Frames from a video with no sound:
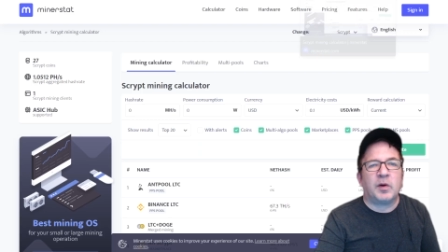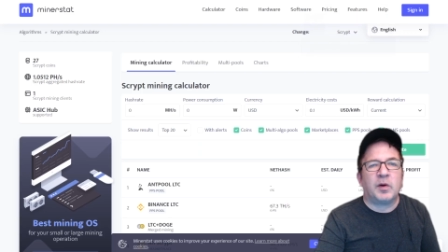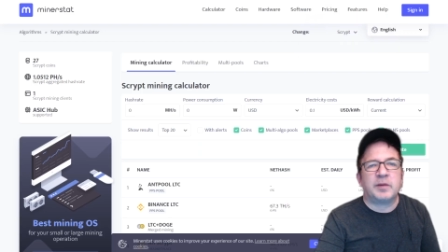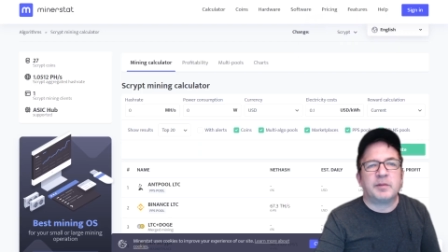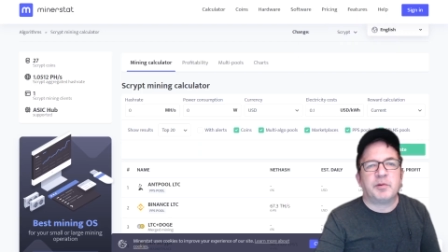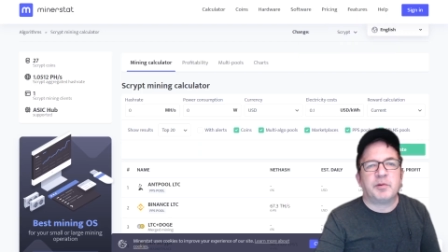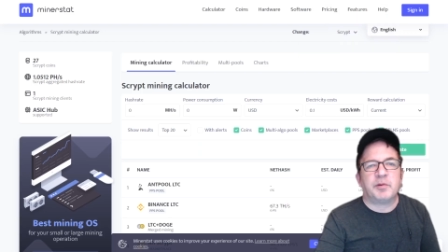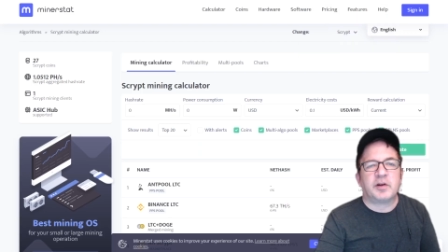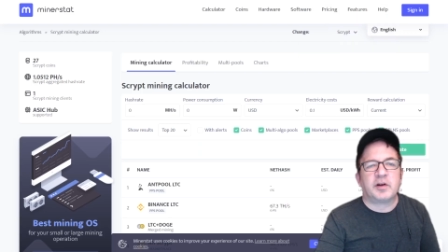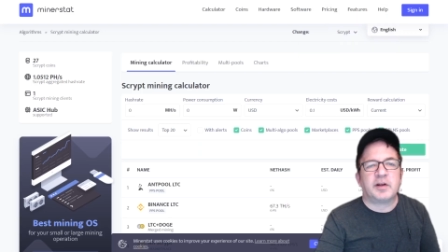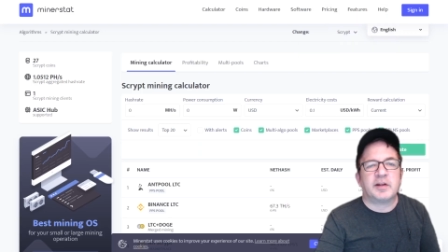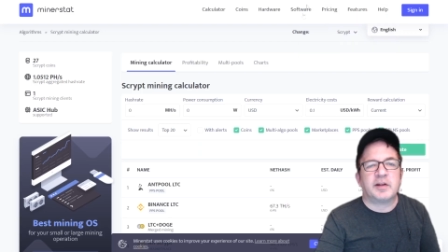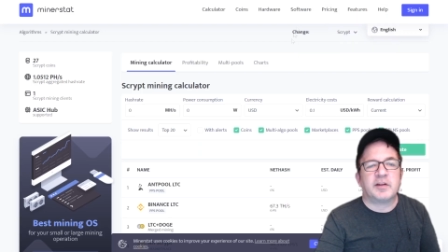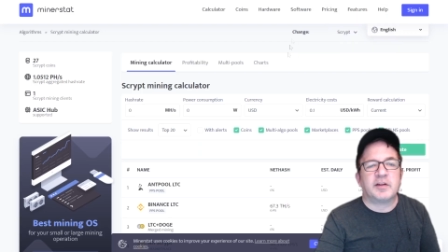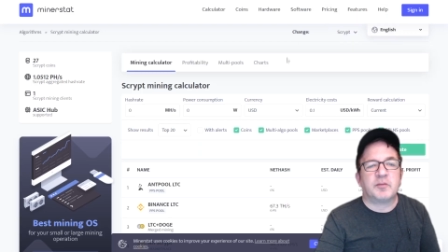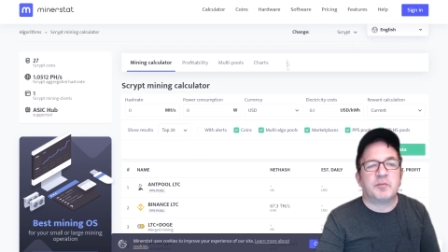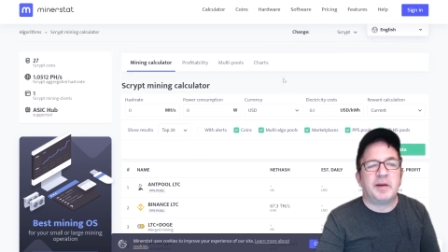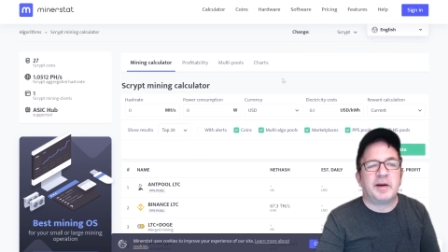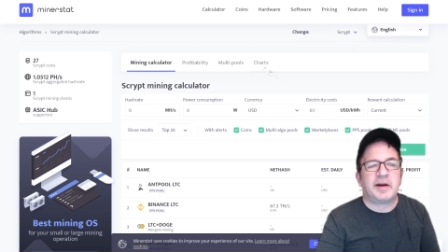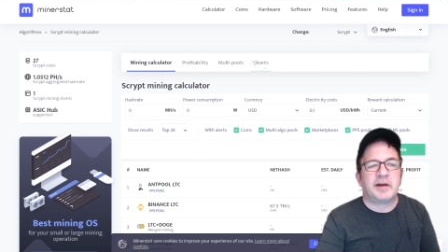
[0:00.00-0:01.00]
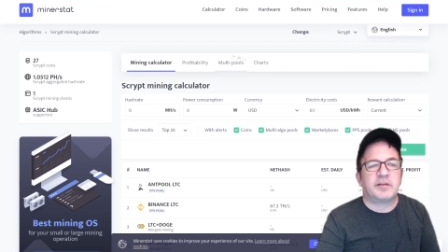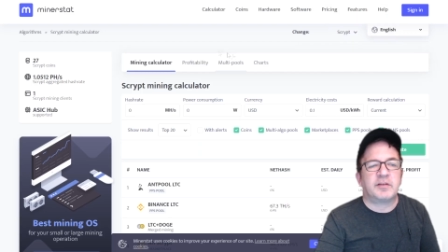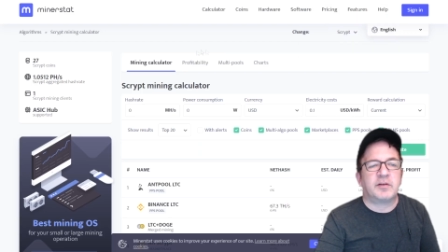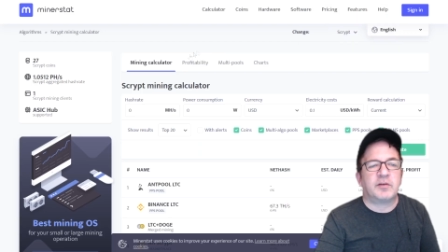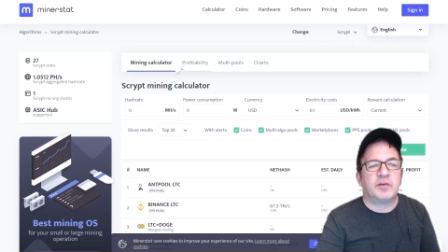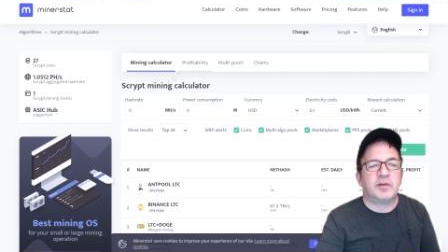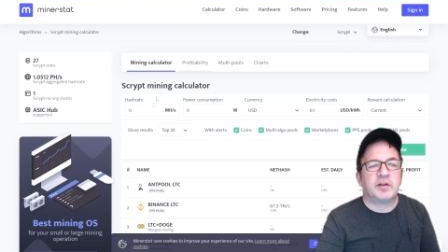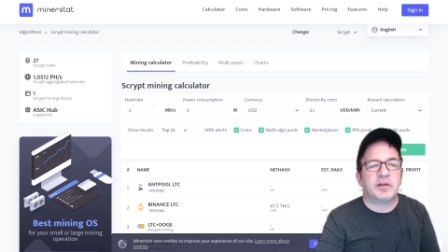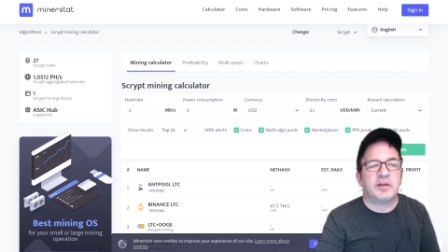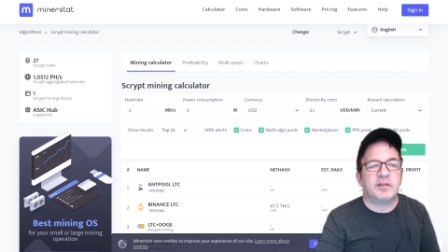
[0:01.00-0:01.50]
to plug in the specs to
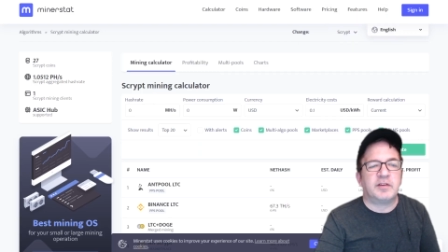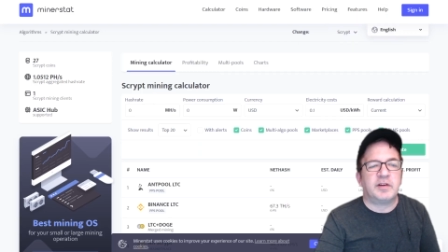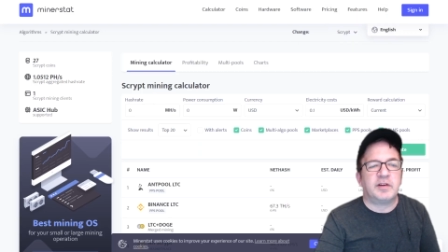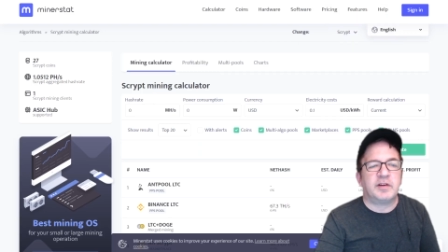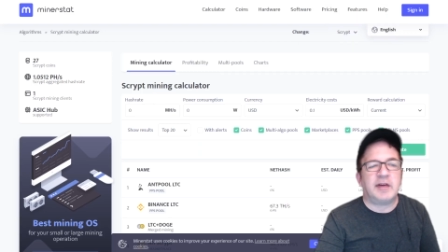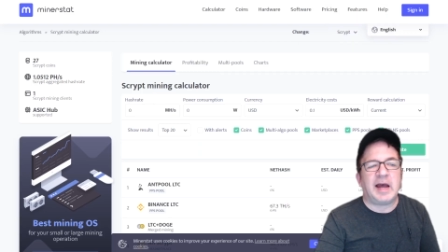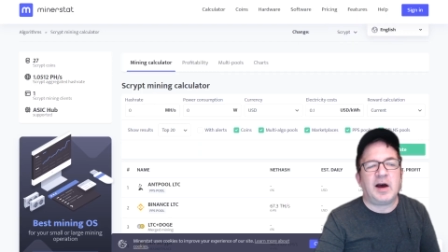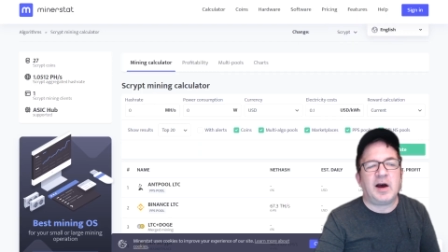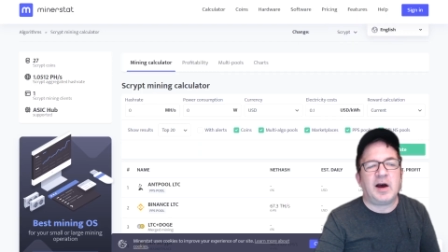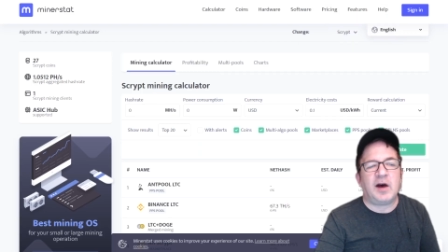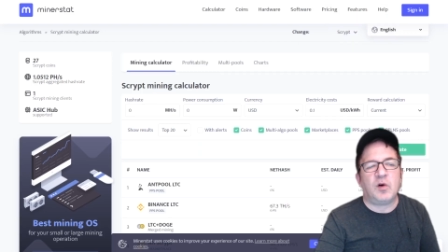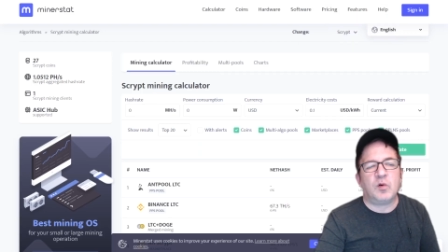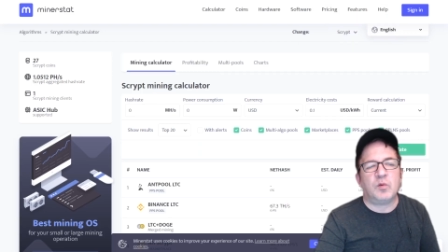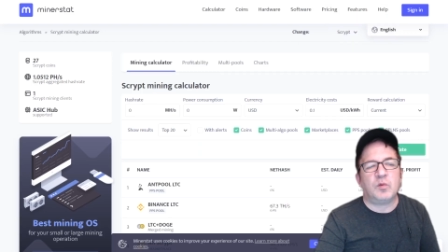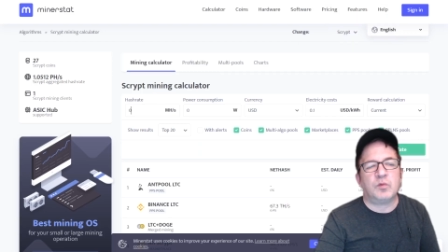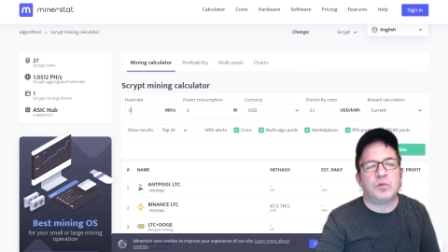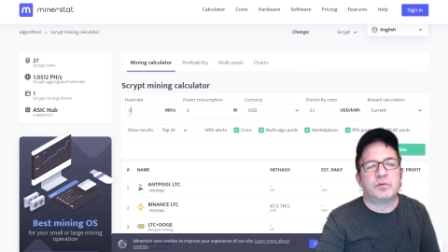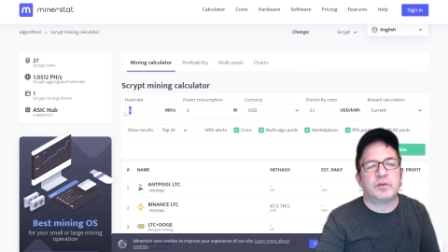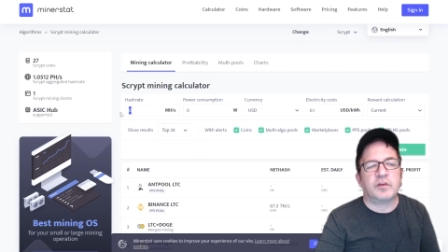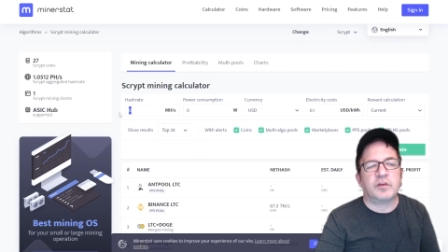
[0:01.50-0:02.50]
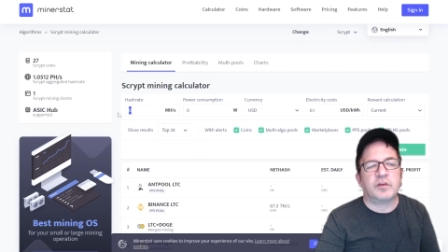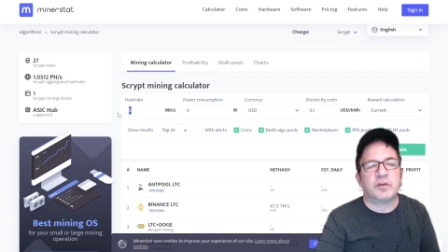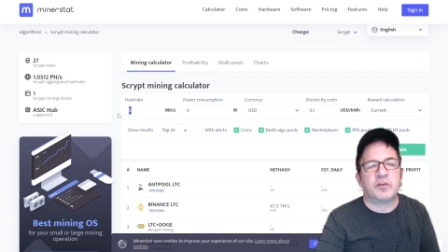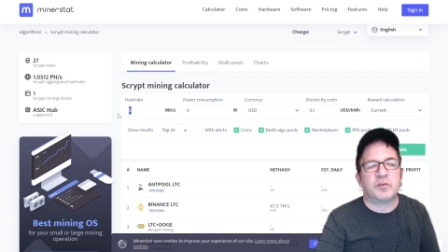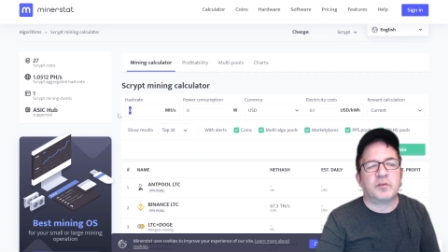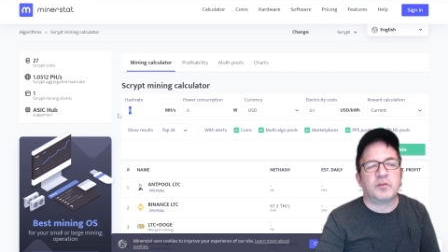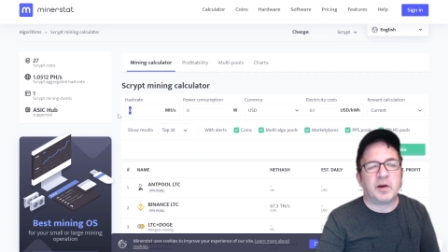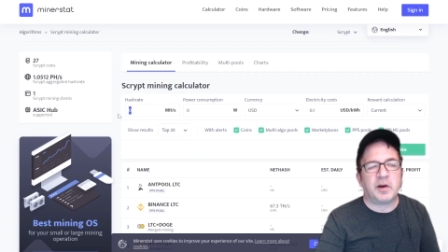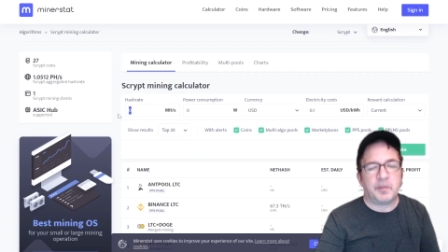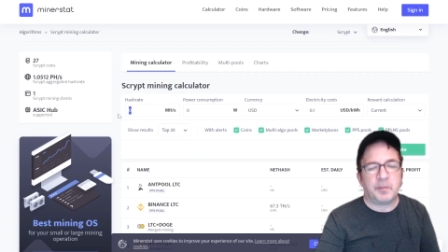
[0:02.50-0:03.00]
really see how does this
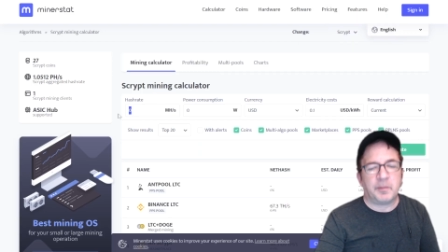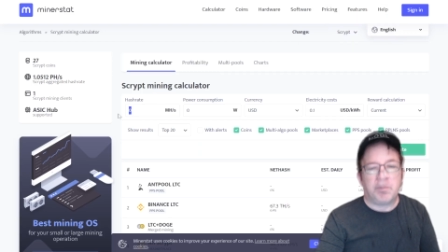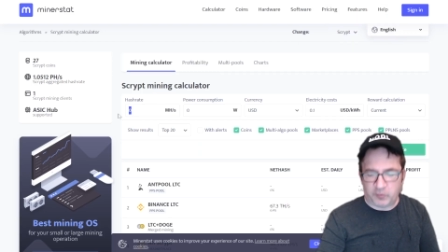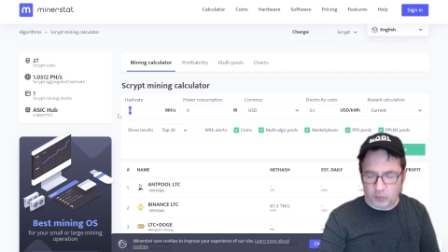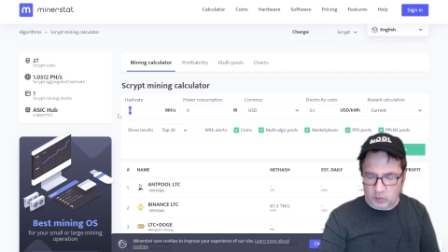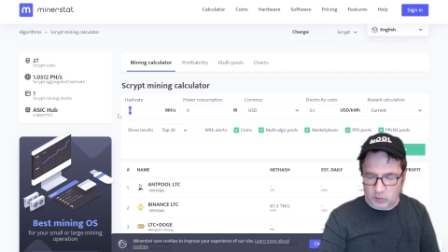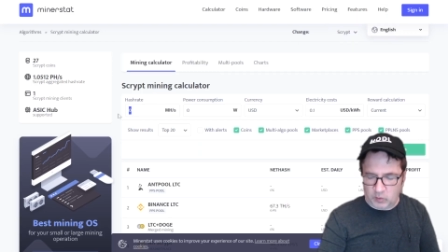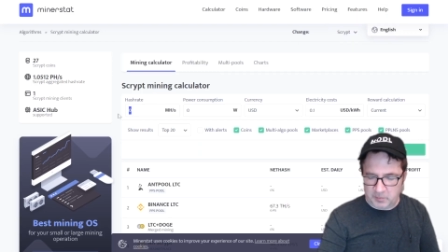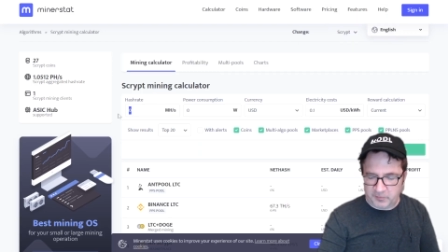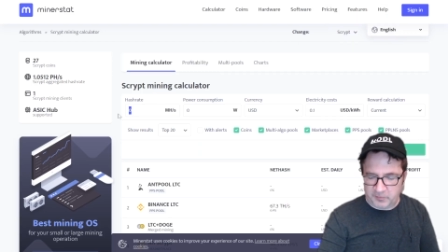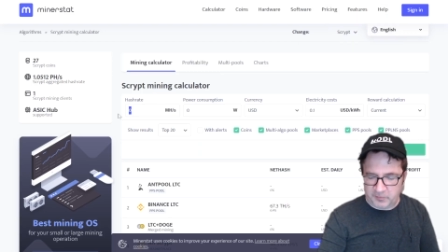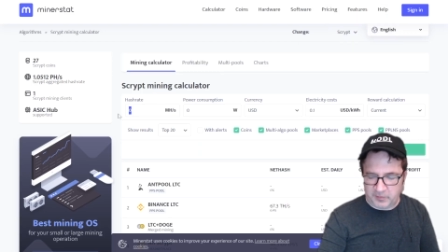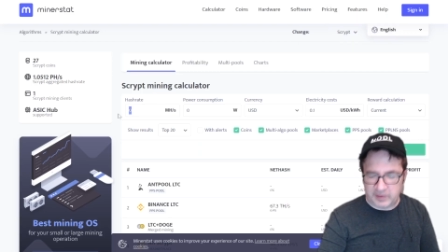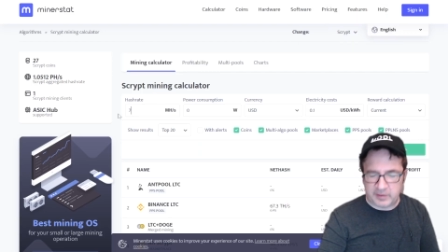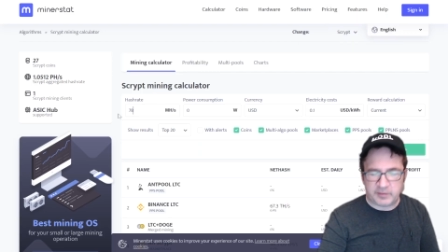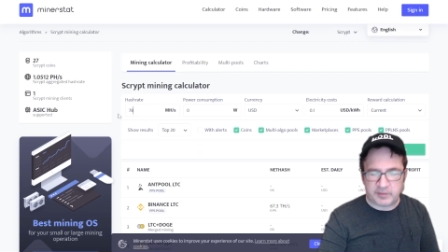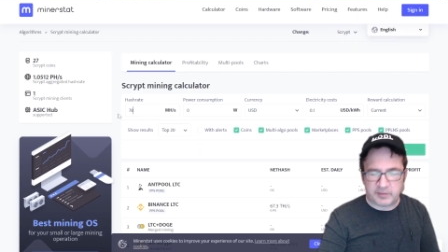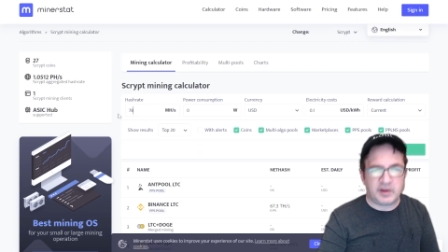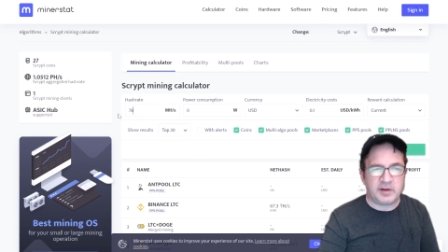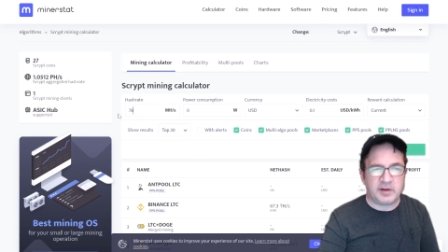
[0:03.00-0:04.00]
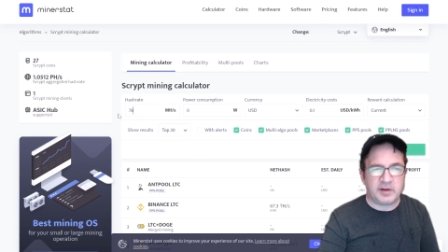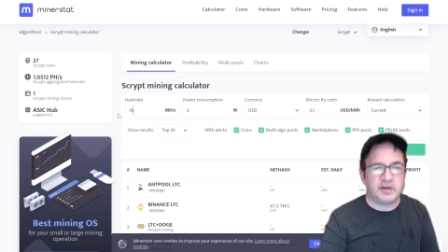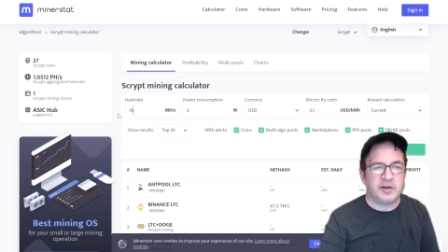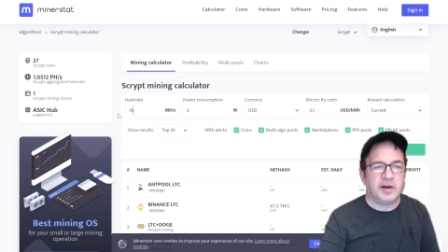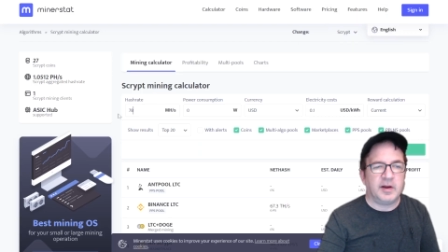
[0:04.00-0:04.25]
miner perform, if I say